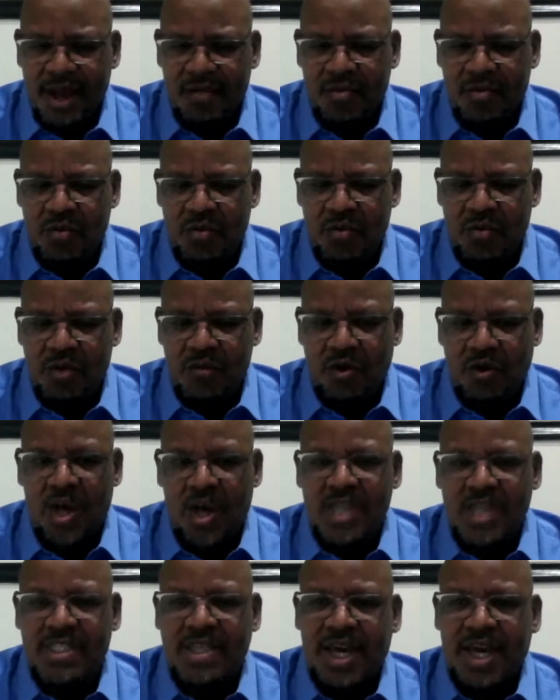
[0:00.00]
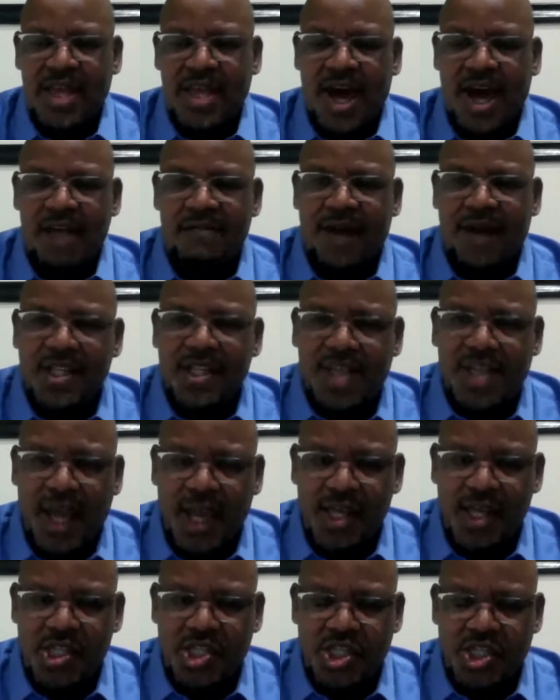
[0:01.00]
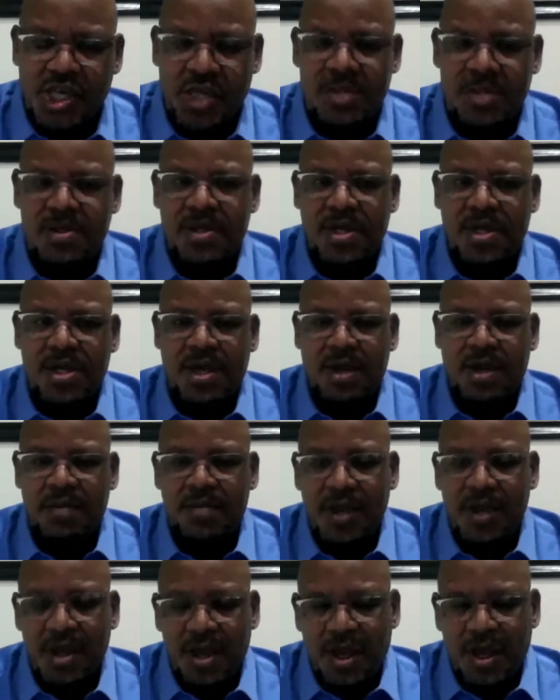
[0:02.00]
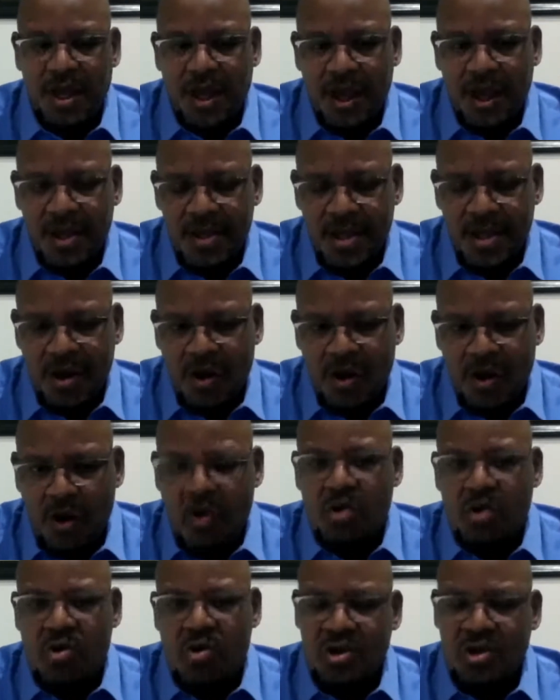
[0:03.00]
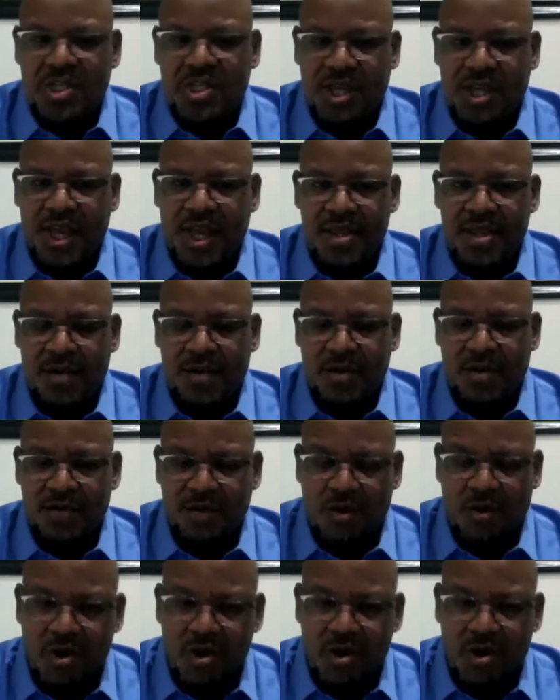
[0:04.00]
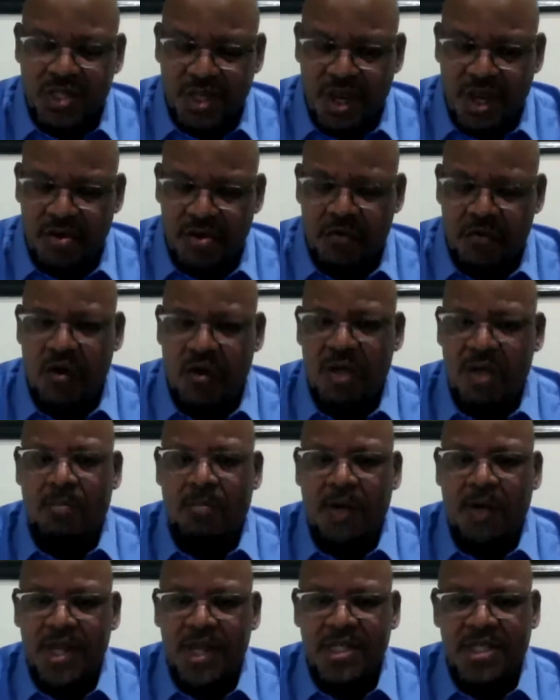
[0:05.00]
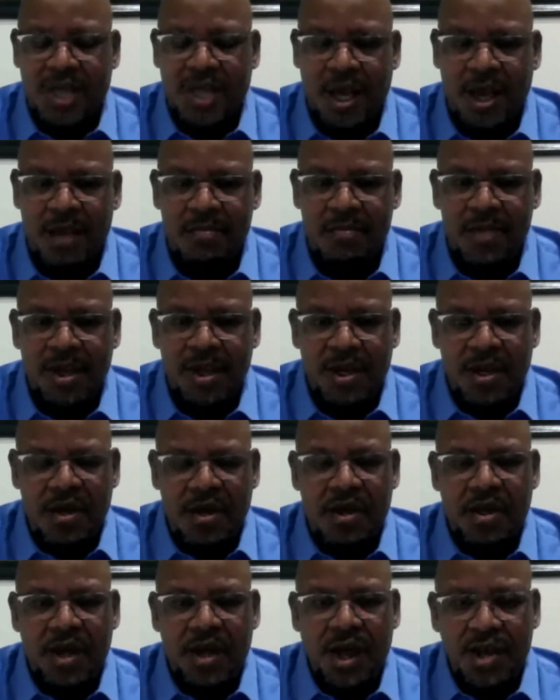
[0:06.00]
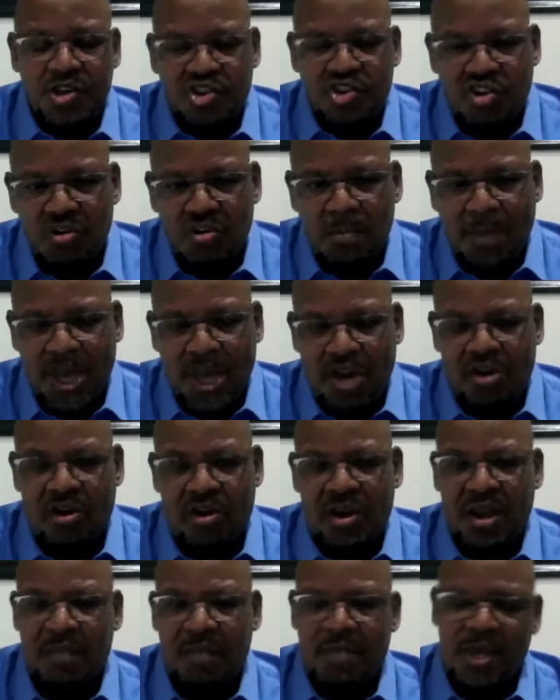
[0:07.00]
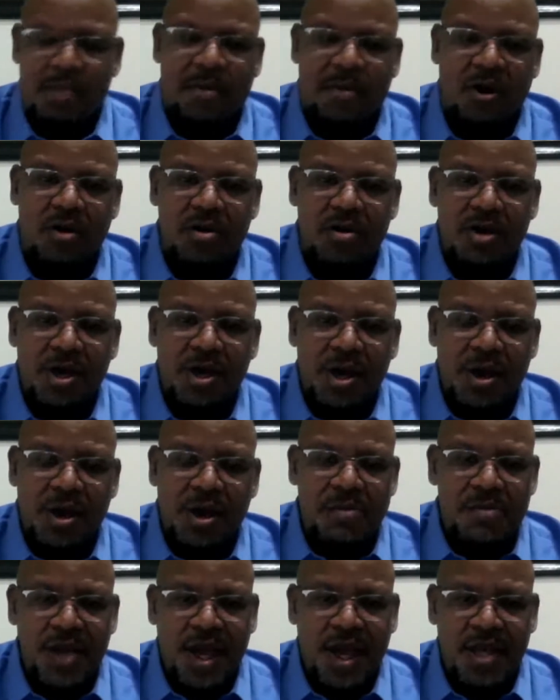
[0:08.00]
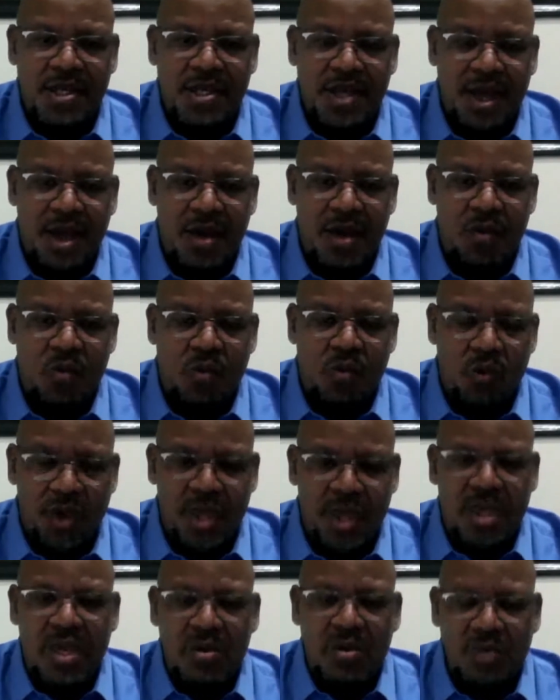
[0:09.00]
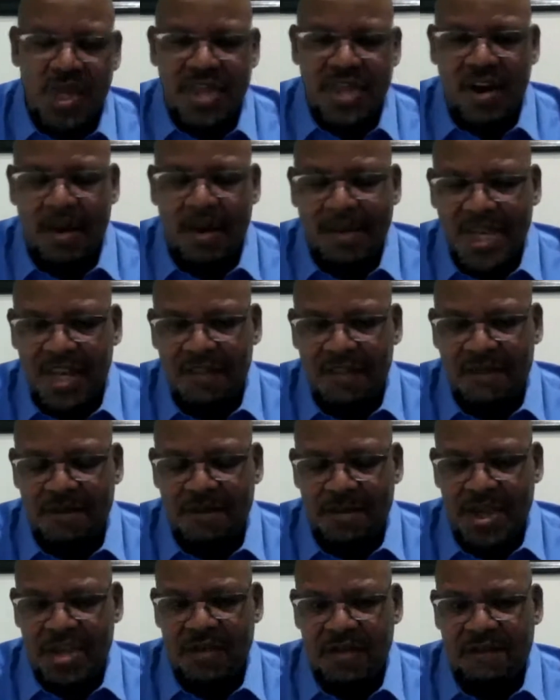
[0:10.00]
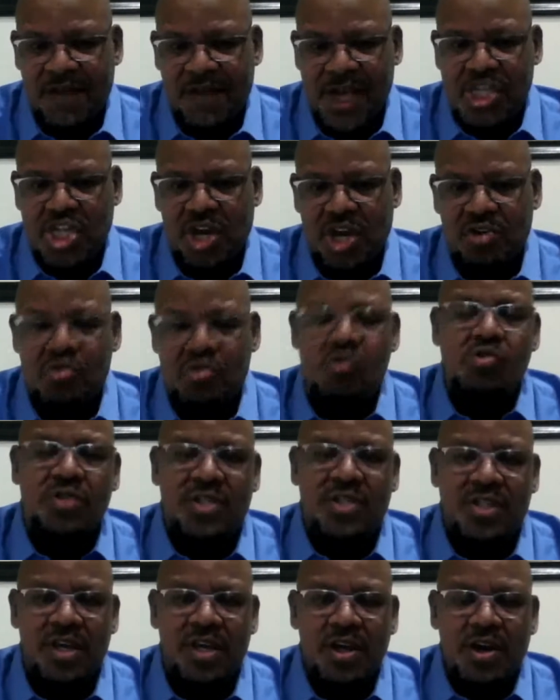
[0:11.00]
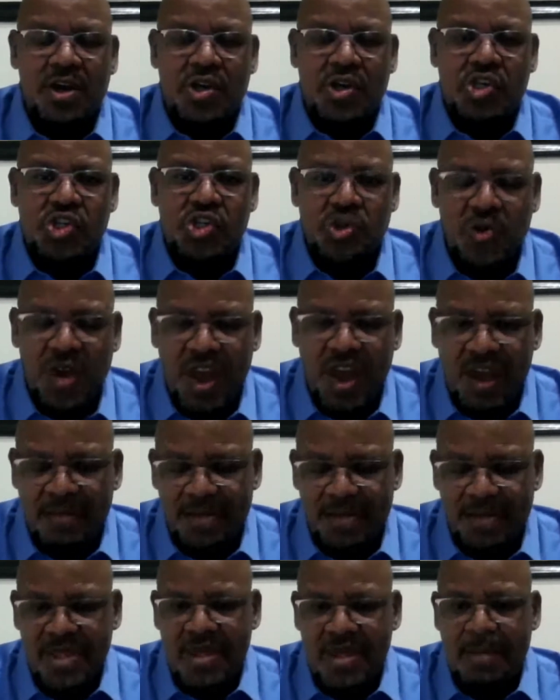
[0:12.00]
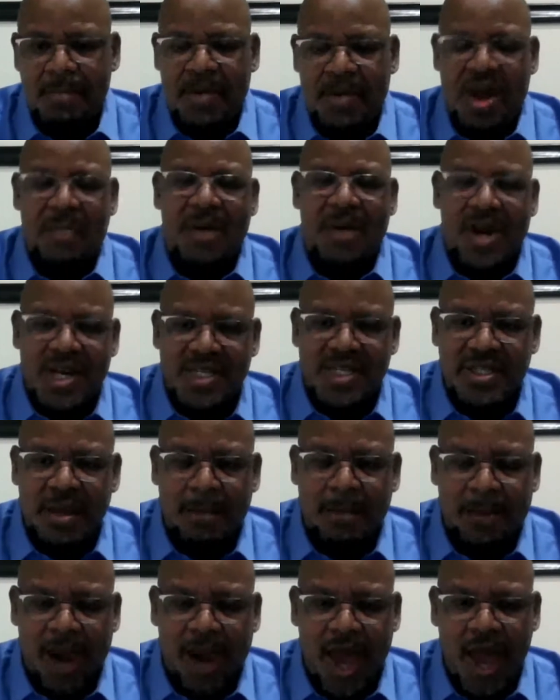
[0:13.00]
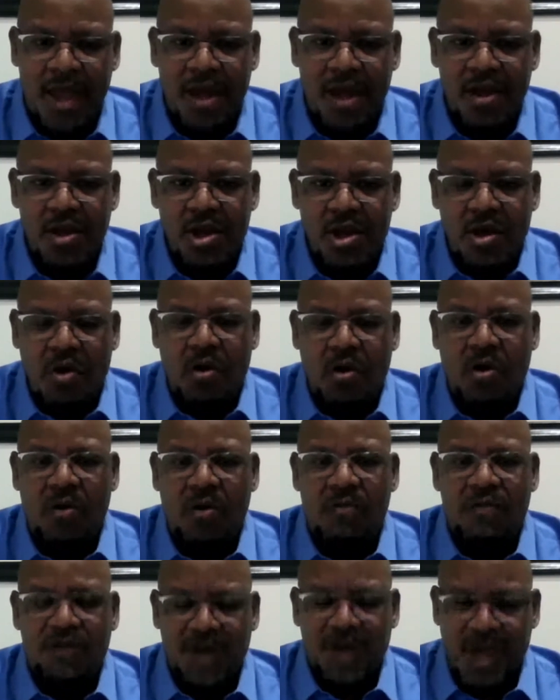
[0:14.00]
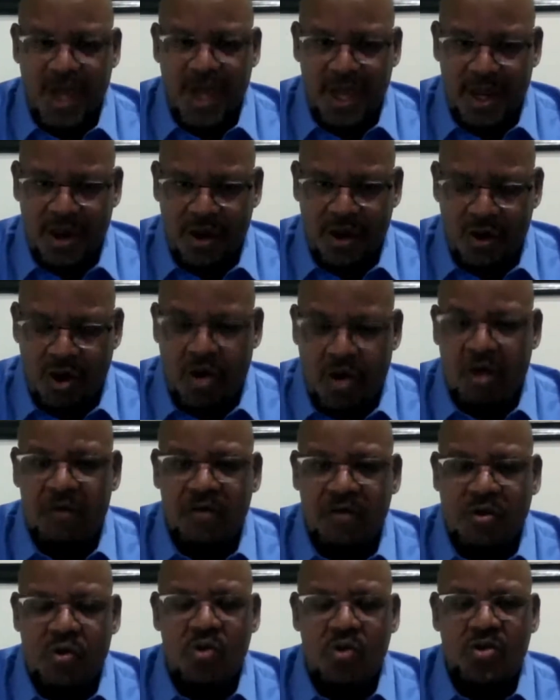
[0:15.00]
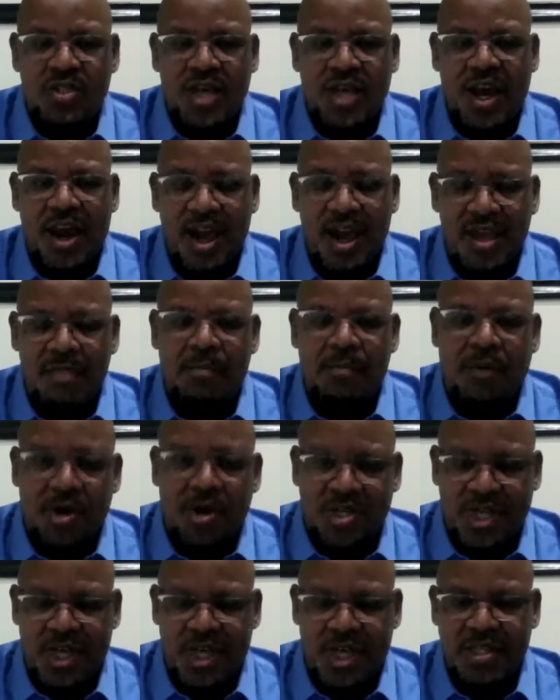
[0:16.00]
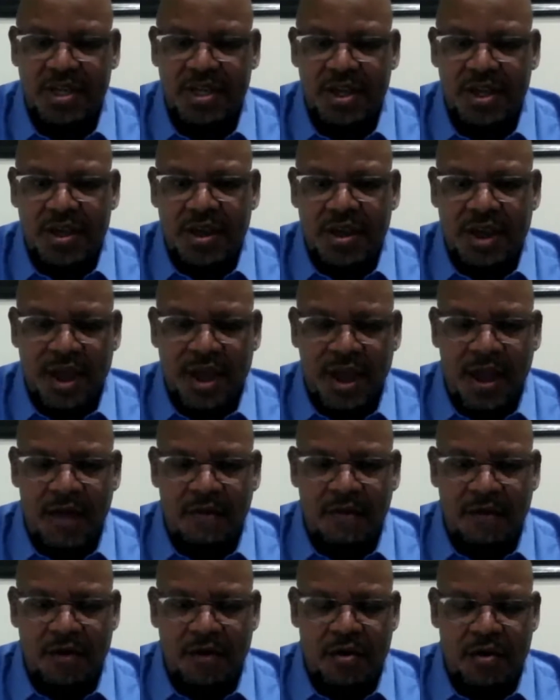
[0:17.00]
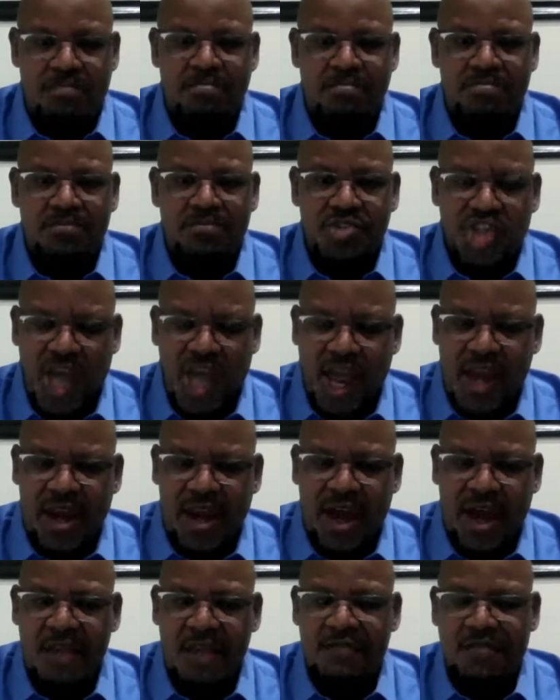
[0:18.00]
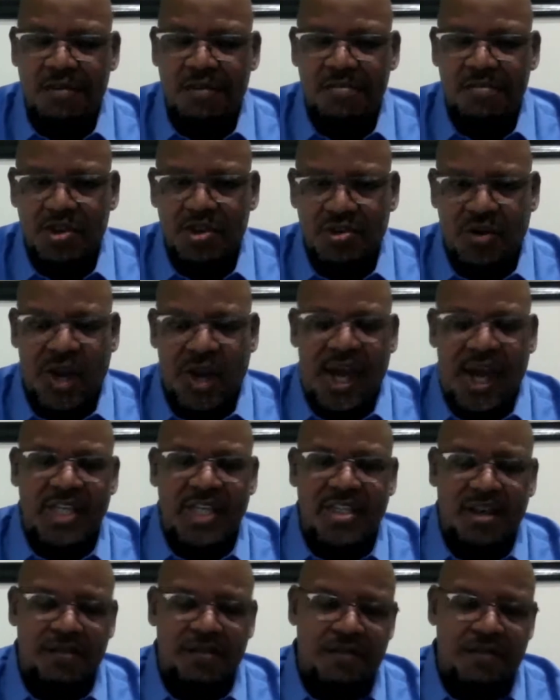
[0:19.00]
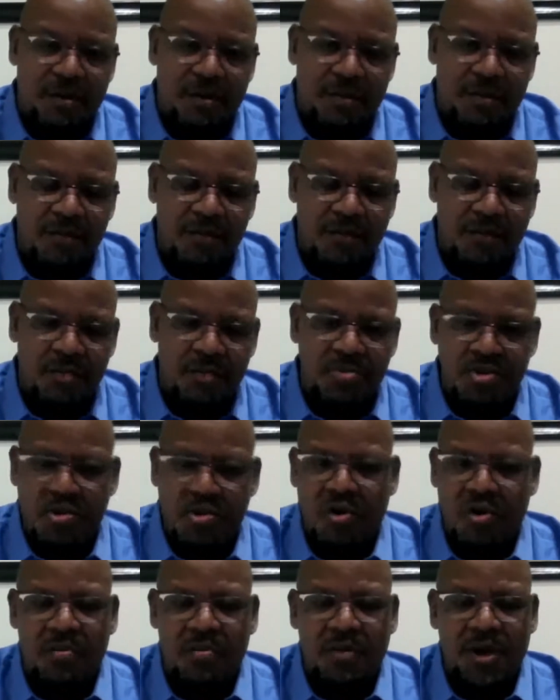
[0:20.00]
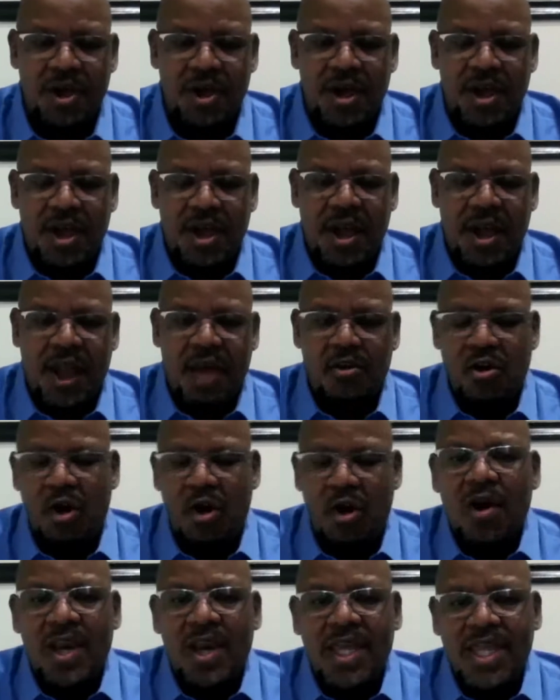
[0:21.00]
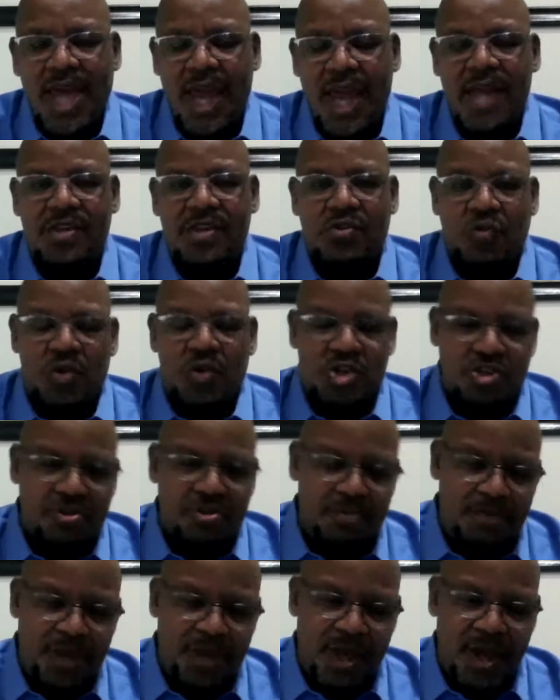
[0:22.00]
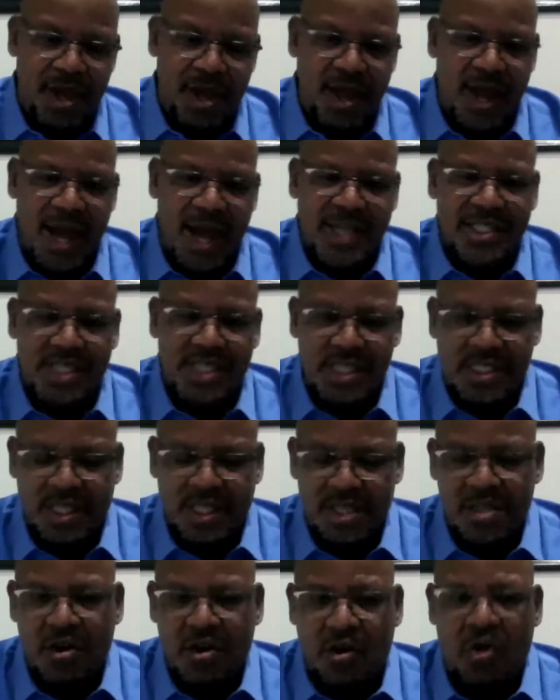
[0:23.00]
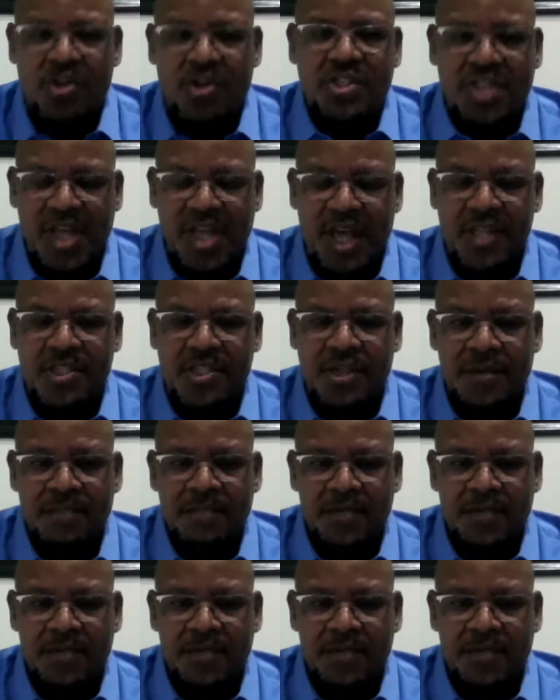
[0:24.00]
we've always had the advantage in the whole continent, that we have a continent of 1.2 billion people, that we, with our manufactured goods, should have been the primary supplier of a lot of goods that are imported from China and from the US and from Europe. And not only that, we should be assisting the continent